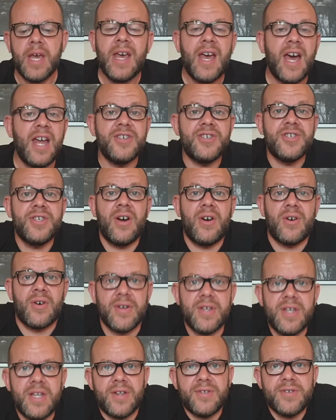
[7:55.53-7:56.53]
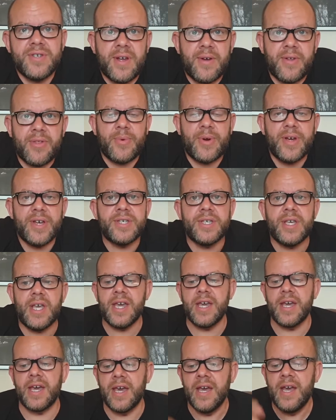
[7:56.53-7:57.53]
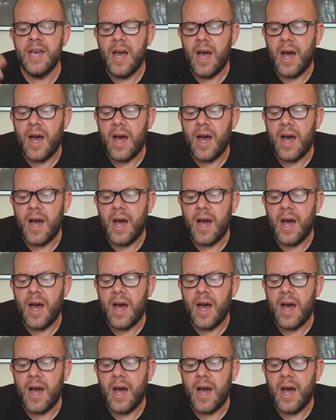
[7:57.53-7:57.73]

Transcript: And it's not, there's no other way of saying it.